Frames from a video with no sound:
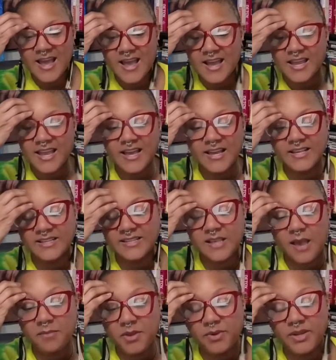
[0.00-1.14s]
Because I
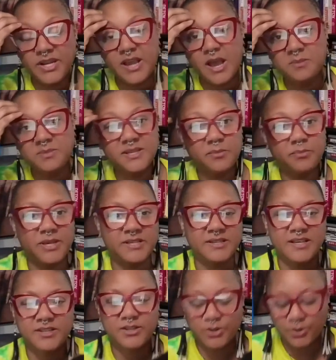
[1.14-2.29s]
mean, when it comes to
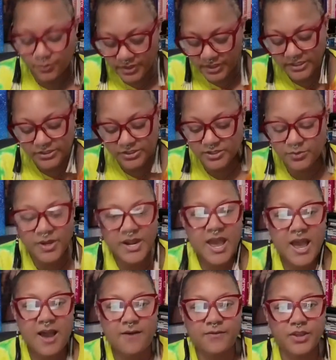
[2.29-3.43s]
business, you really just want to
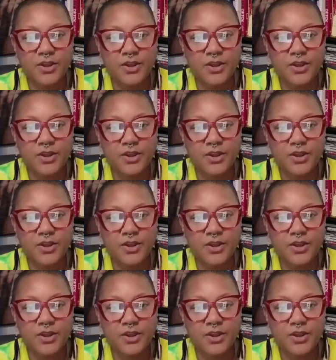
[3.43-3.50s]
have, a